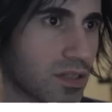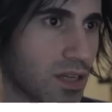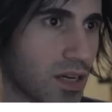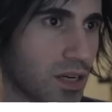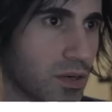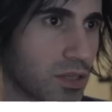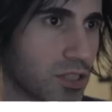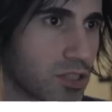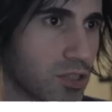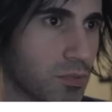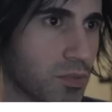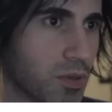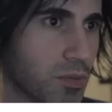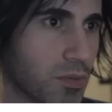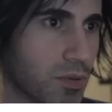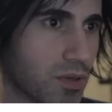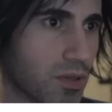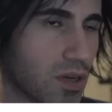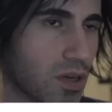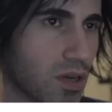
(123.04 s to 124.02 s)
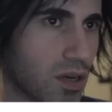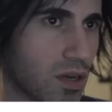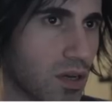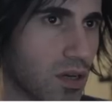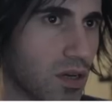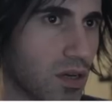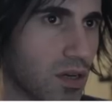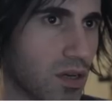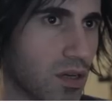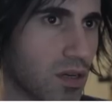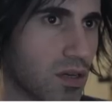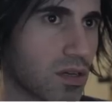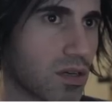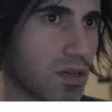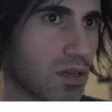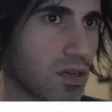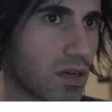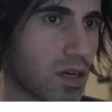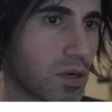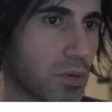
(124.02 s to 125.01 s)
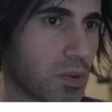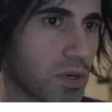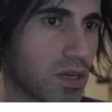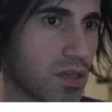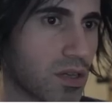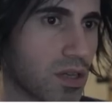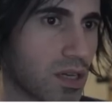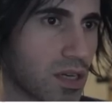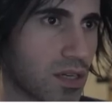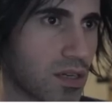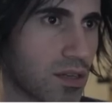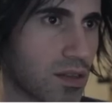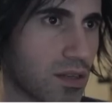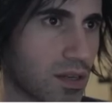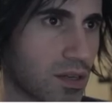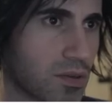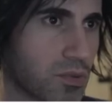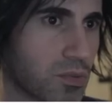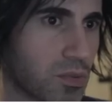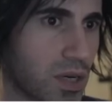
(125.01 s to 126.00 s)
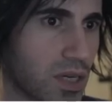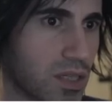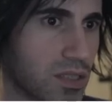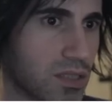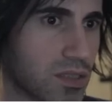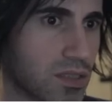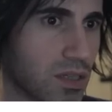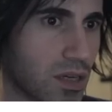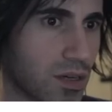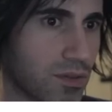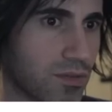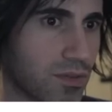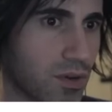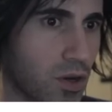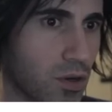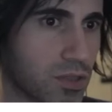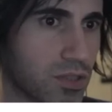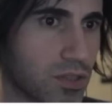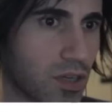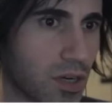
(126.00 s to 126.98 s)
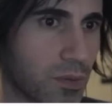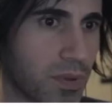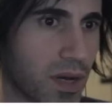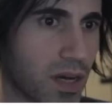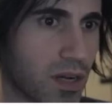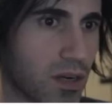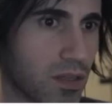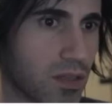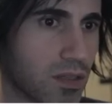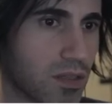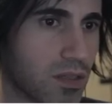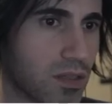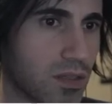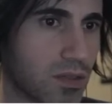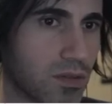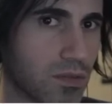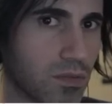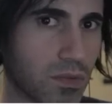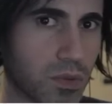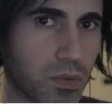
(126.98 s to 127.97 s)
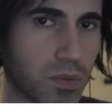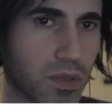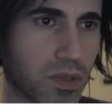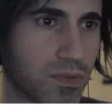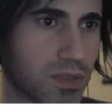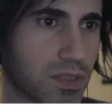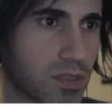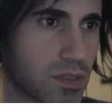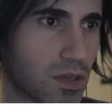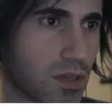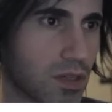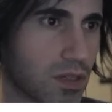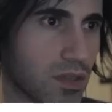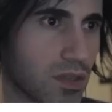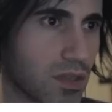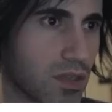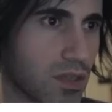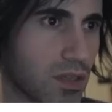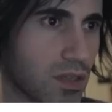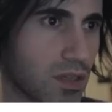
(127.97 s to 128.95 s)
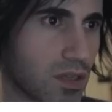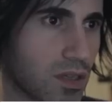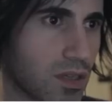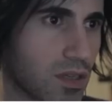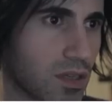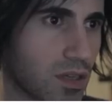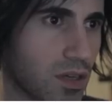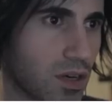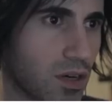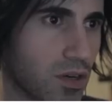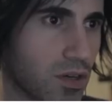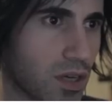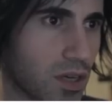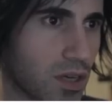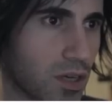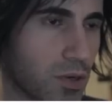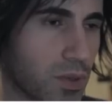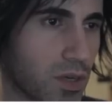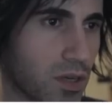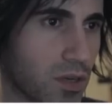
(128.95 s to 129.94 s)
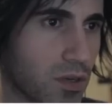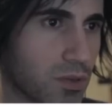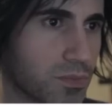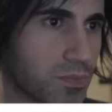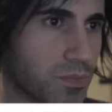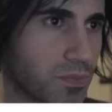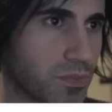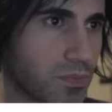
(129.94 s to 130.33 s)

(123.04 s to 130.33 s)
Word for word: Now how do I shoot people? Uh, I don't want to click anything and waste stuff. Oh, start battle. We weren't even started. Okay, here we go.